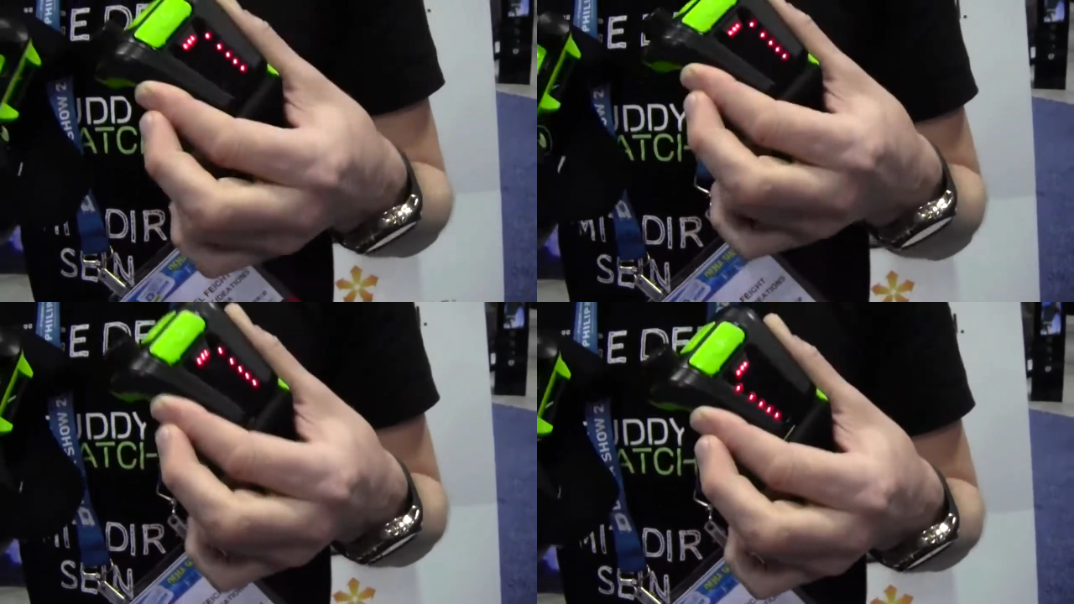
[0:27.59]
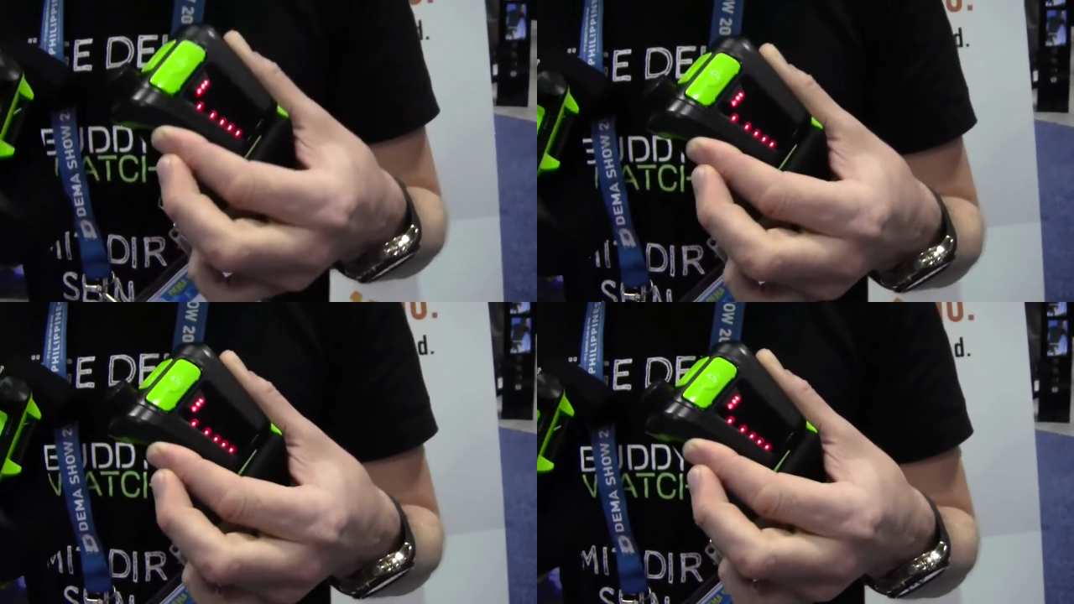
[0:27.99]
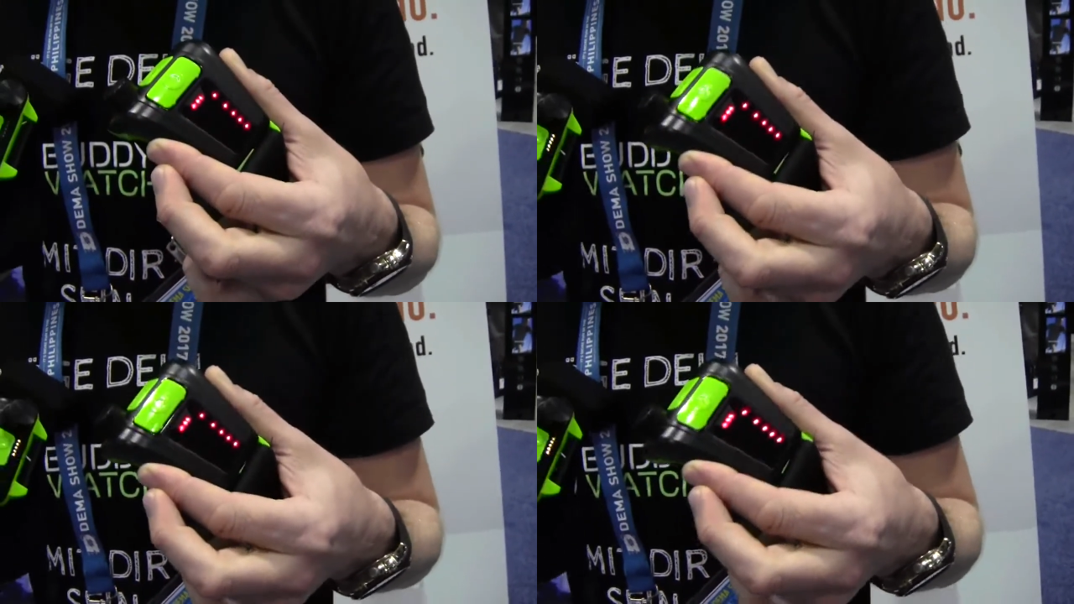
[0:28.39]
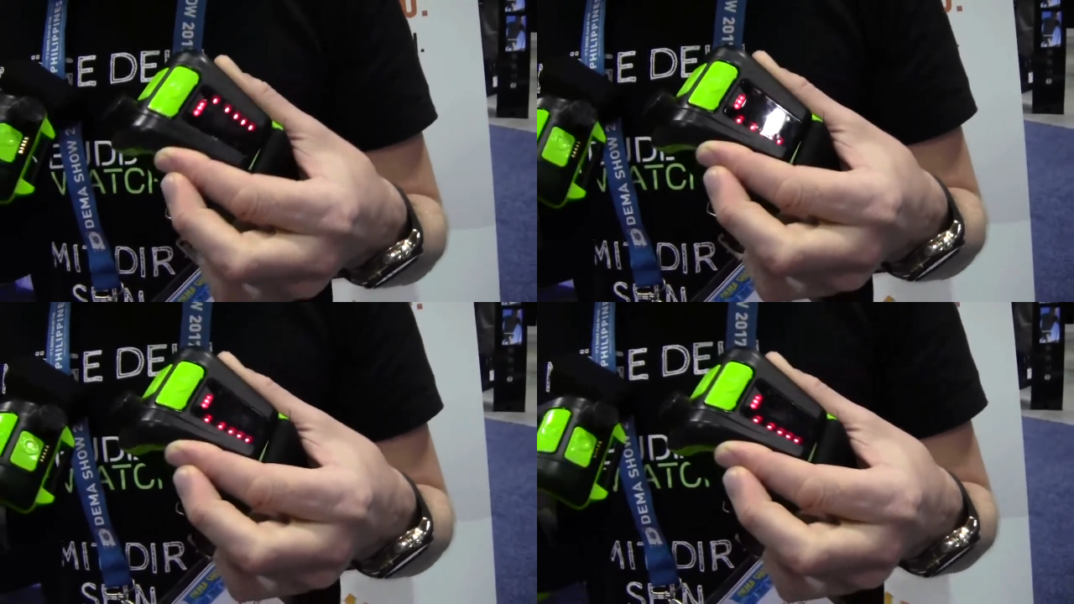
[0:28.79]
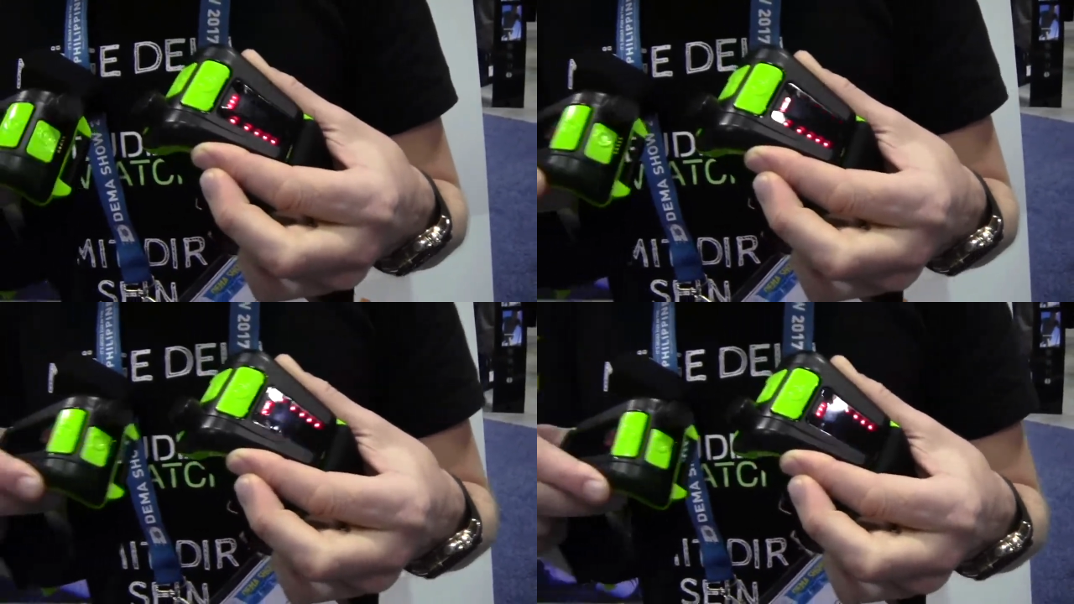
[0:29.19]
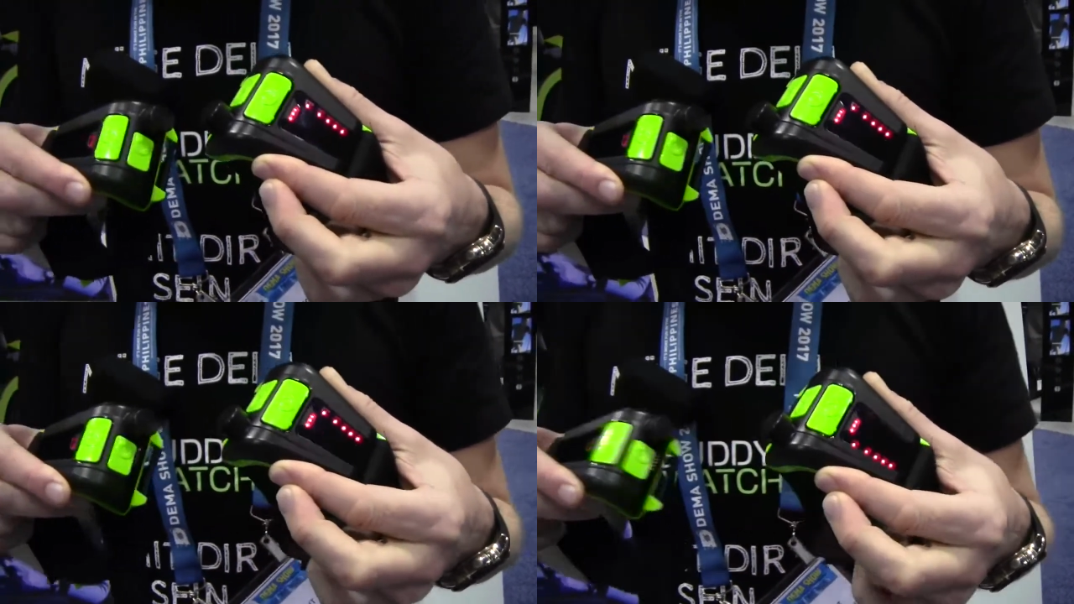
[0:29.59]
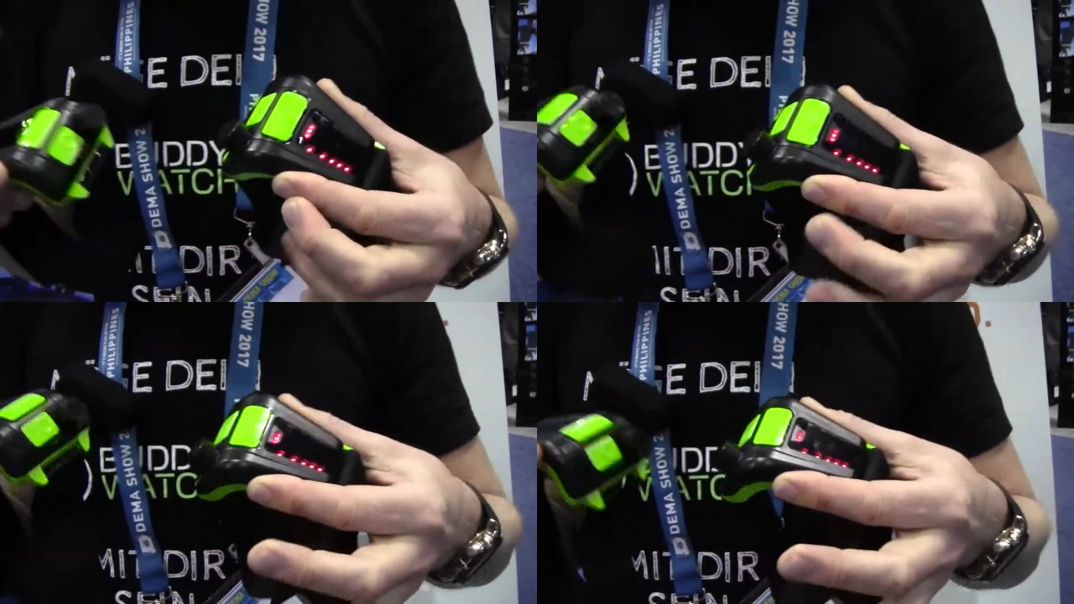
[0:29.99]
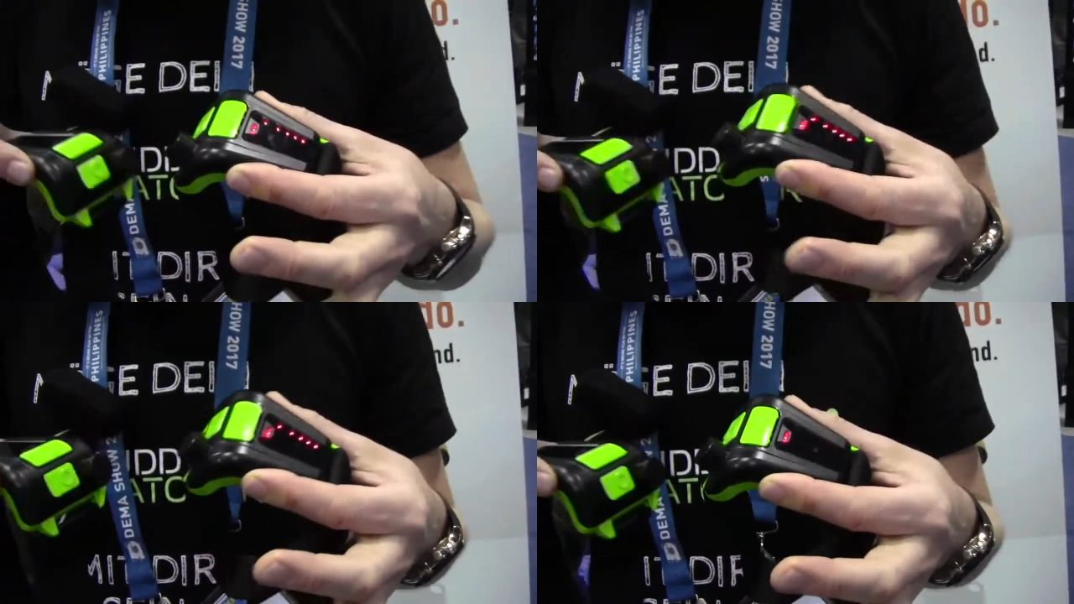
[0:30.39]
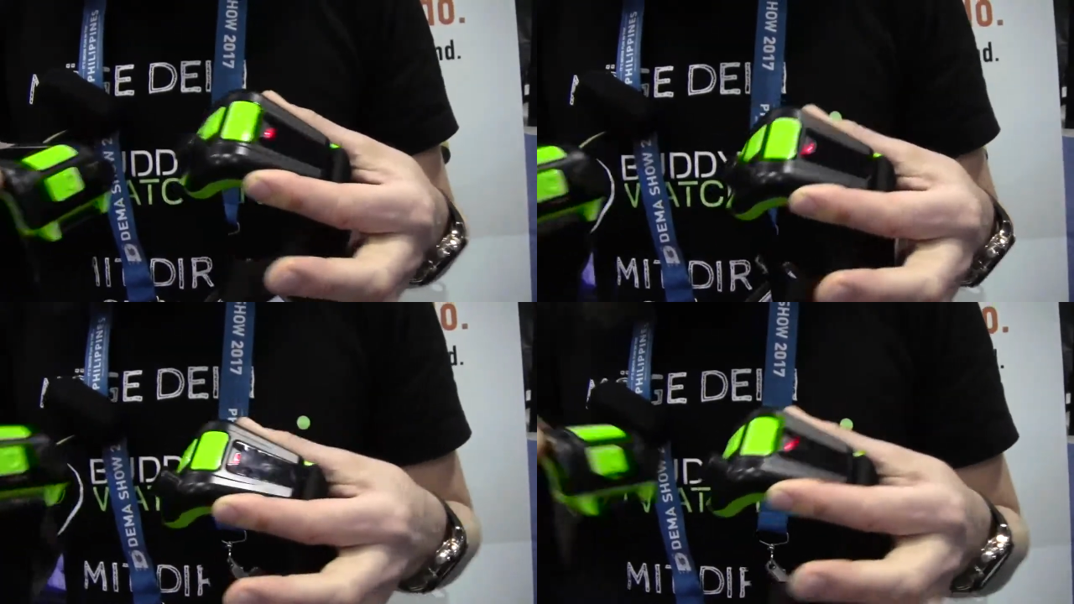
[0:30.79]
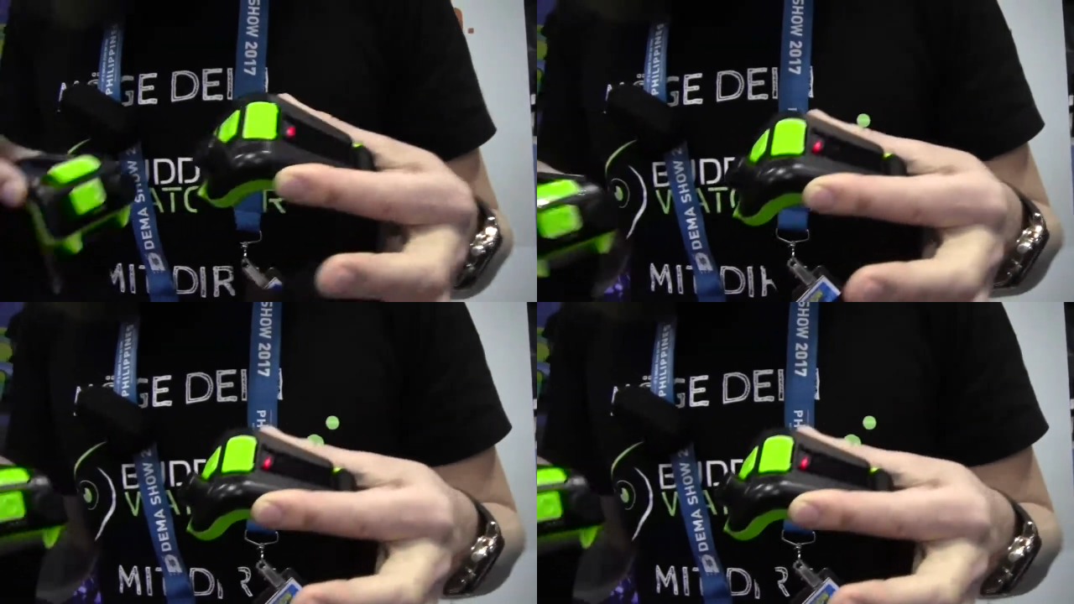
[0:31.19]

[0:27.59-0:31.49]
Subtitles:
No face is visible, so there are no lips to read.